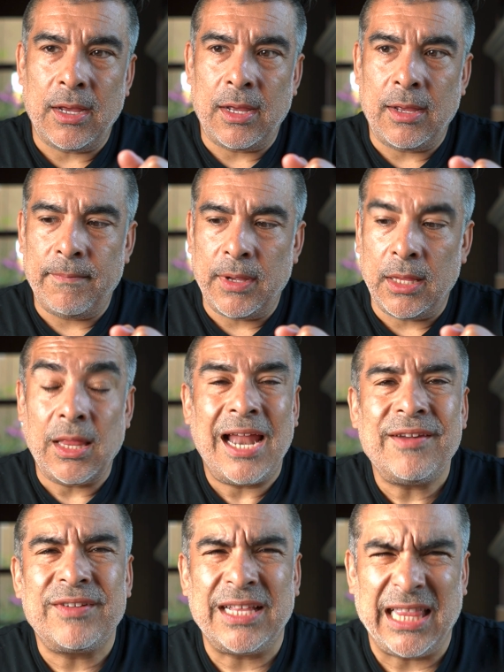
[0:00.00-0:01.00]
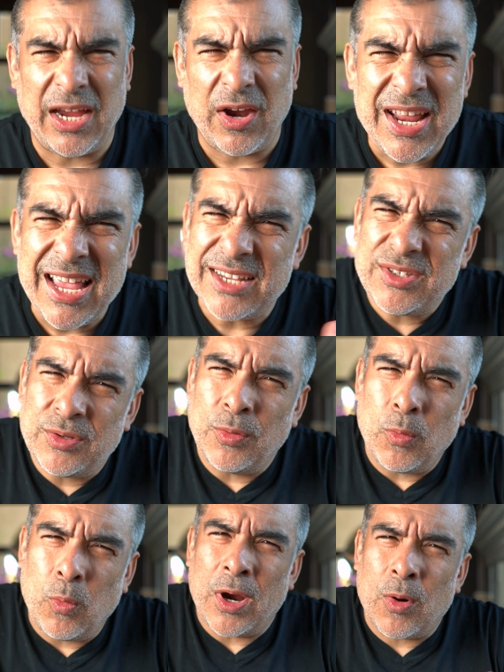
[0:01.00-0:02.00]
a lot of clarity as to
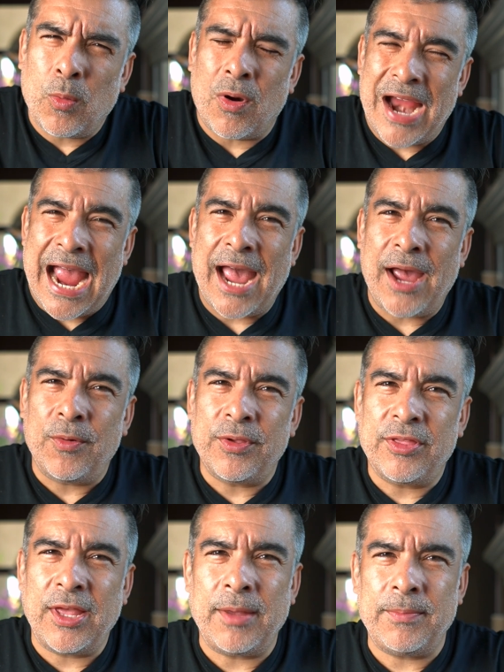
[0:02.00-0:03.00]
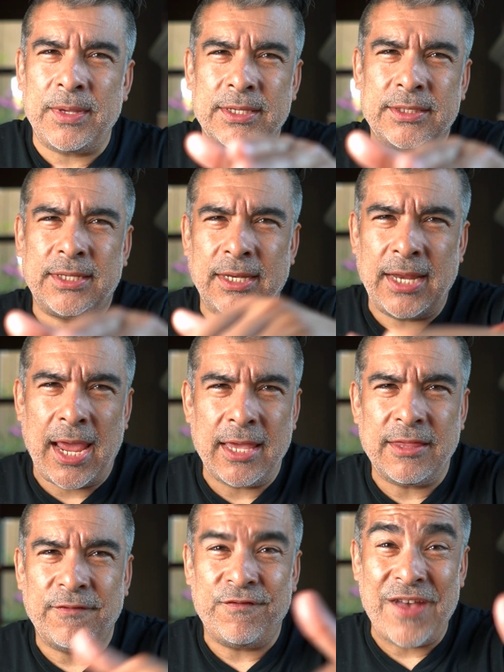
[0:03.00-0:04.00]
where we're at with that, because
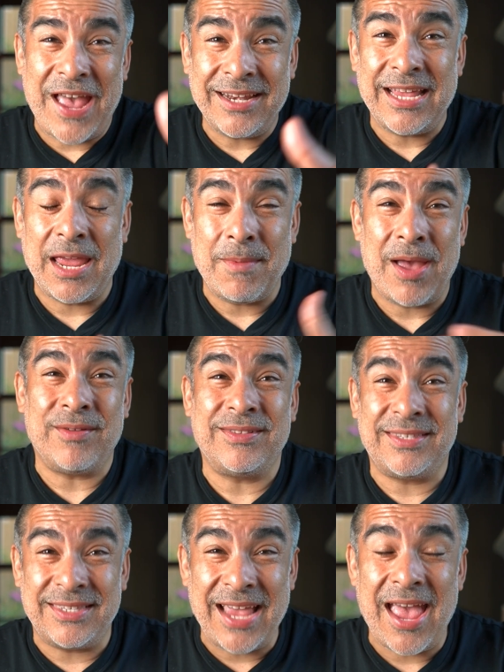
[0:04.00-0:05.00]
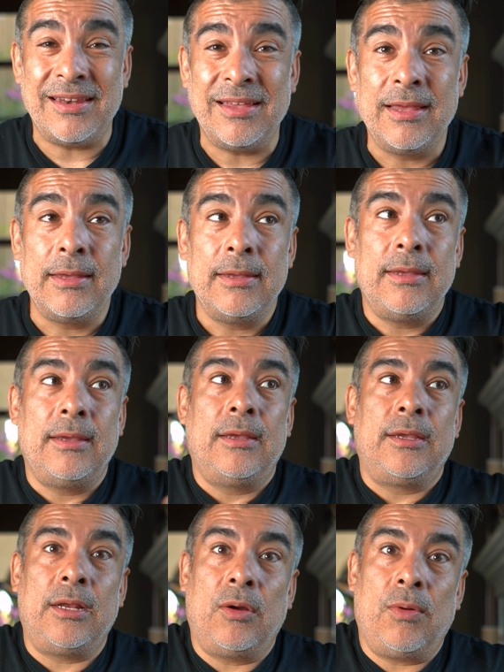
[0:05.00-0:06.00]
today the Fed came out and said,
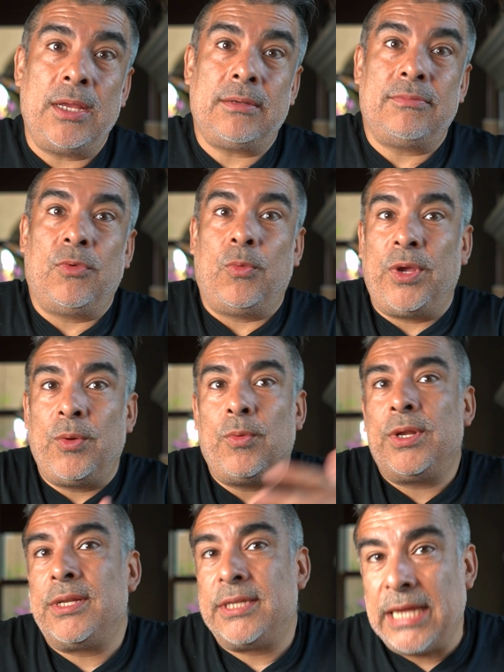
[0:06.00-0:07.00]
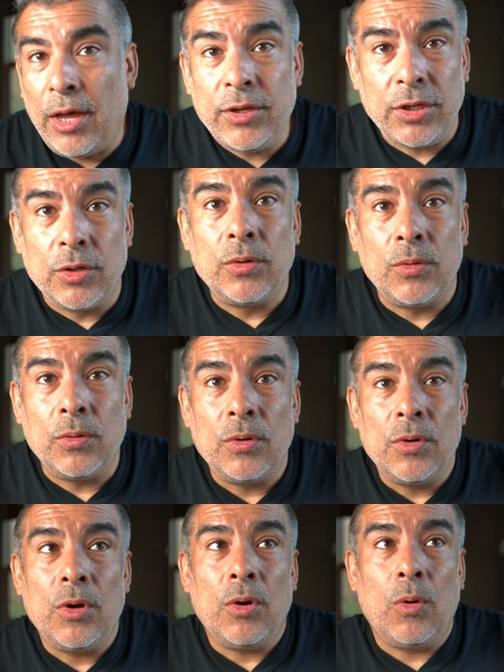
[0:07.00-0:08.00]
you know what, we would tell you
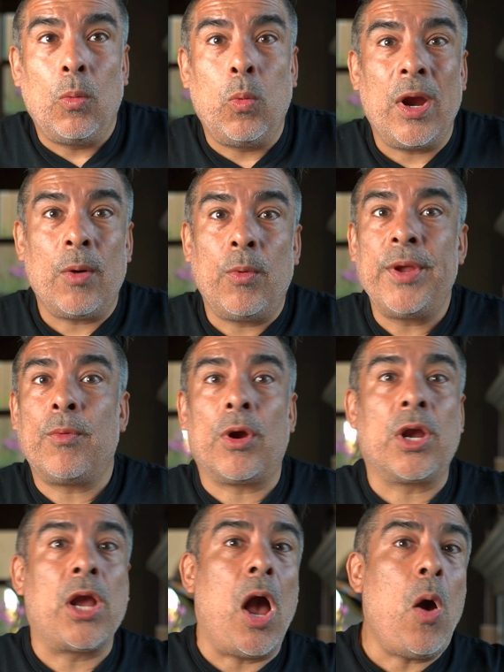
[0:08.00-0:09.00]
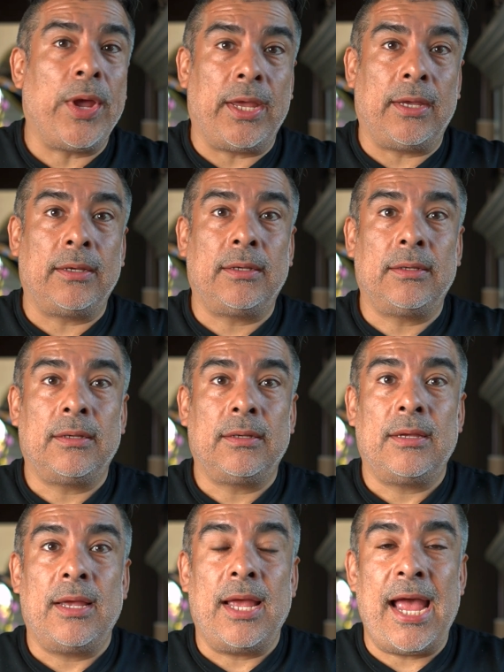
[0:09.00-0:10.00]
where we were going
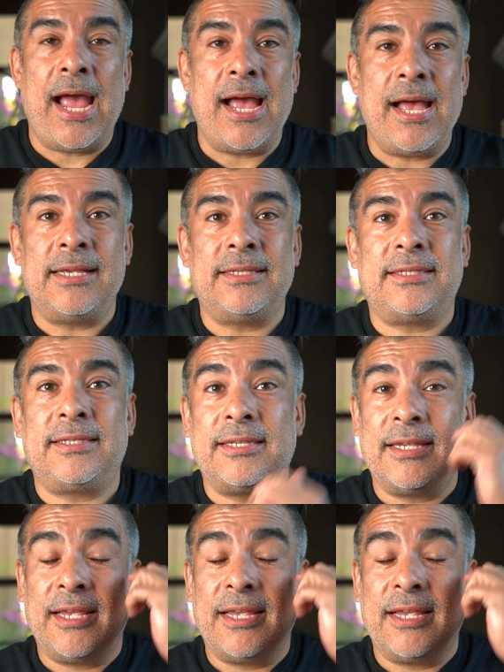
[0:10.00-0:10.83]
as